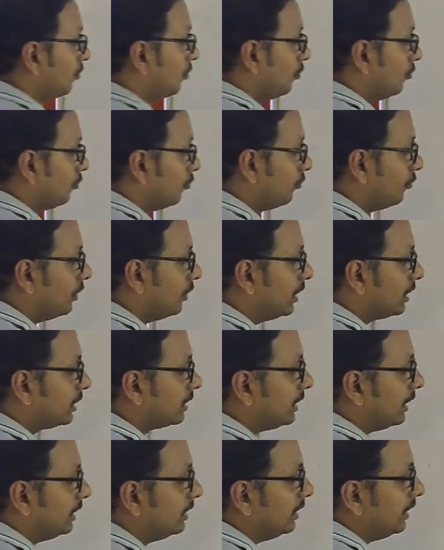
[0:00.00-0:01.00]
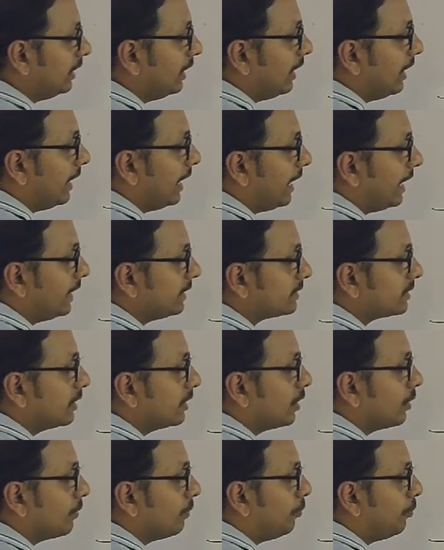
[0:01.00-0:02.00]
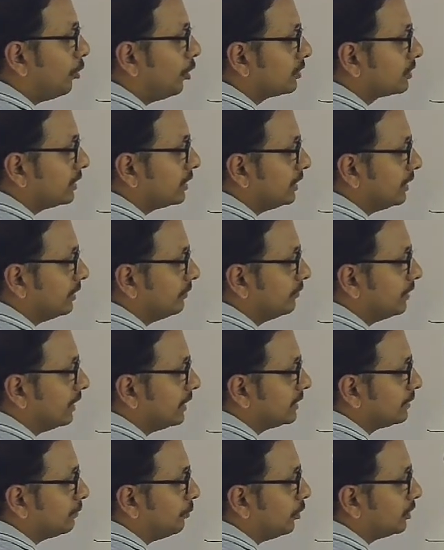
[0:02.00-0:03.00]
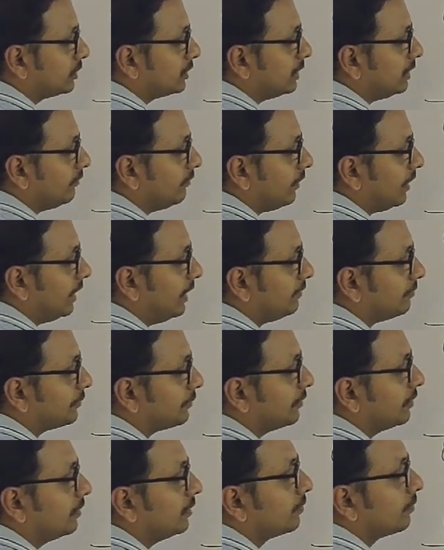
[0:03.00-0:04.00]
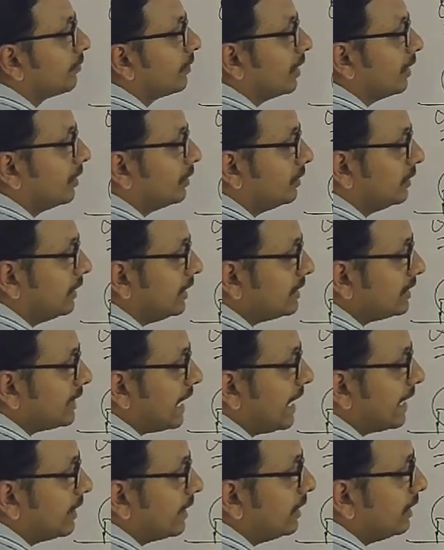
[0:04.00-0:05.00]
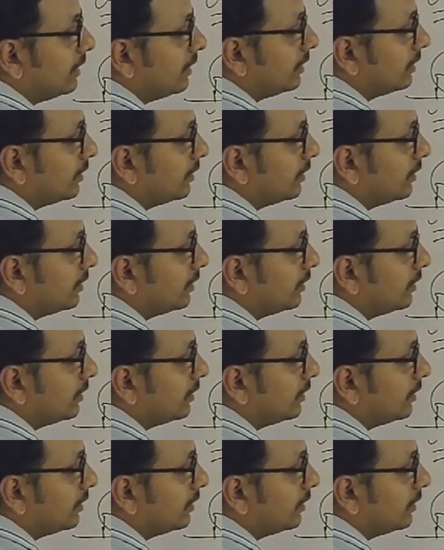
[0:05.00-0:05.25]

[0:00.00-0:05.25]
work done as positive. That is positive if this angle, that